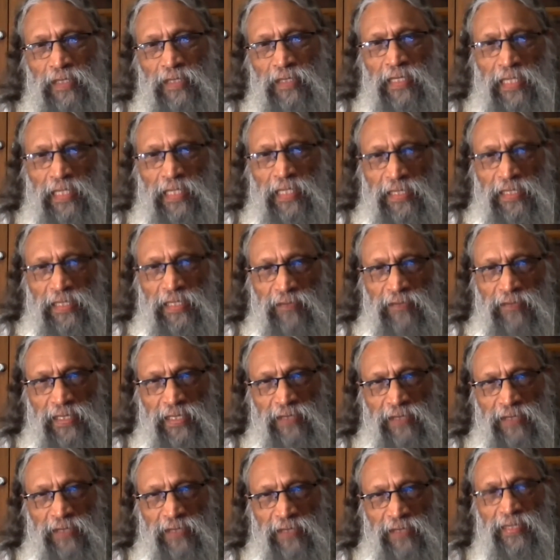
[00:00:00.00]
Anyway,
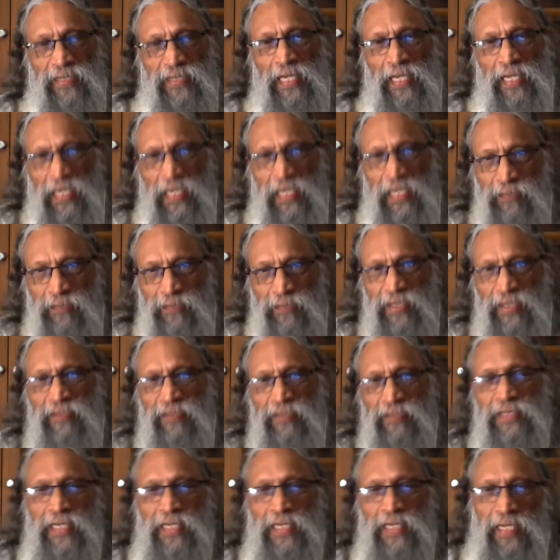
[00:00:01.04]
if we had
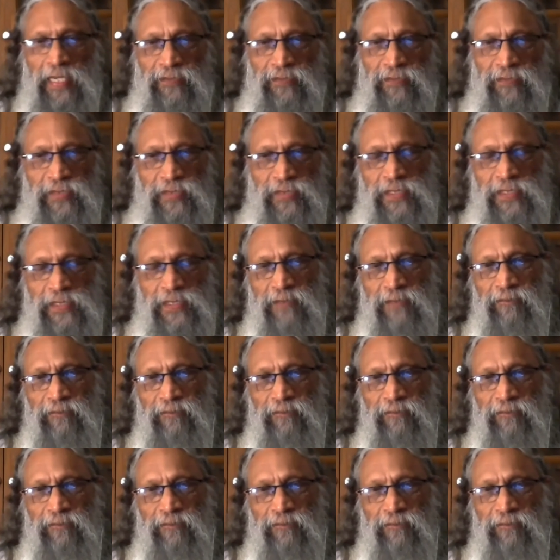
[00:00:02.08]
previous lives,